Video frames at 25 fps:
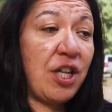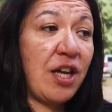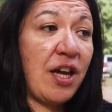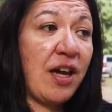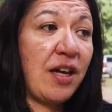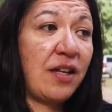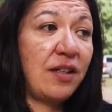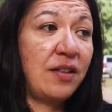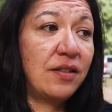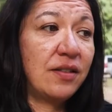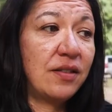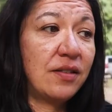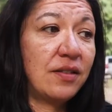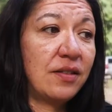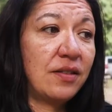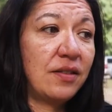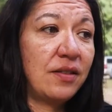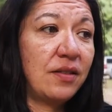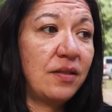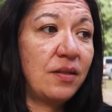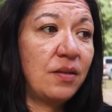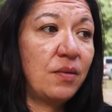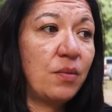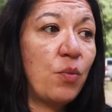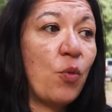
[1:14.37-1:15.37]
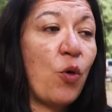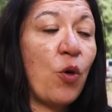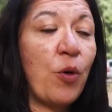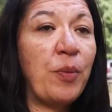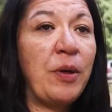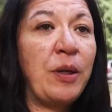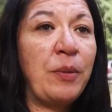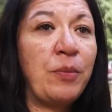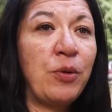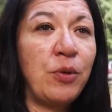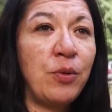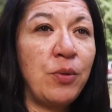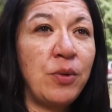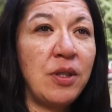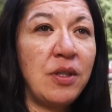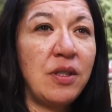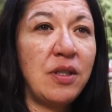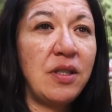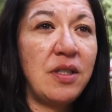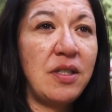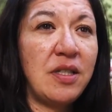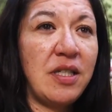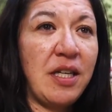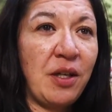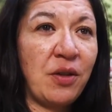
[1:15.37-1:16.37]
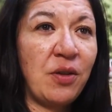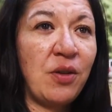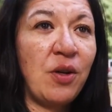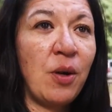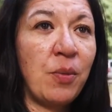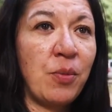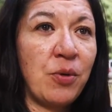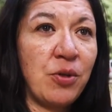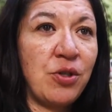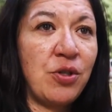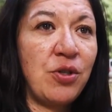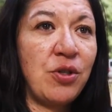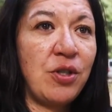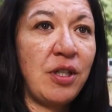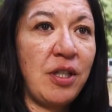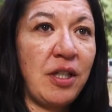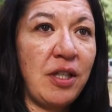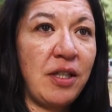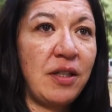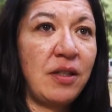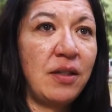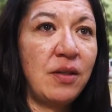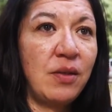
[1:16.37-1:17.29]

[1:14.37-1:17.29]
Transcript: that more people would take the opportunity